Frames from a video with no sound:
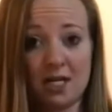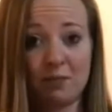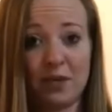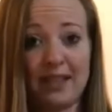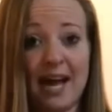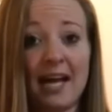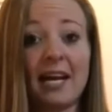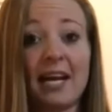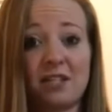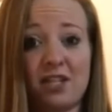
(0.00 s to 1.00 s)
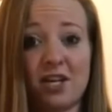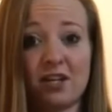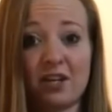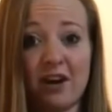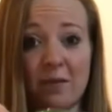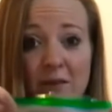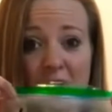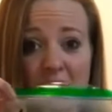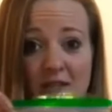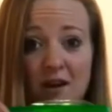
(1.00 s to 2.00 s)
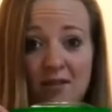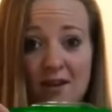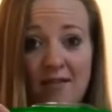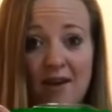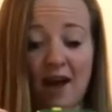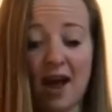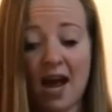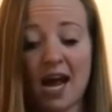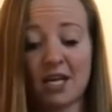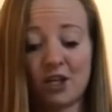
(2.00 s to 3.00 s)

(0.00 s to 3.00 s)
Put that next to your cranberry sauce on the high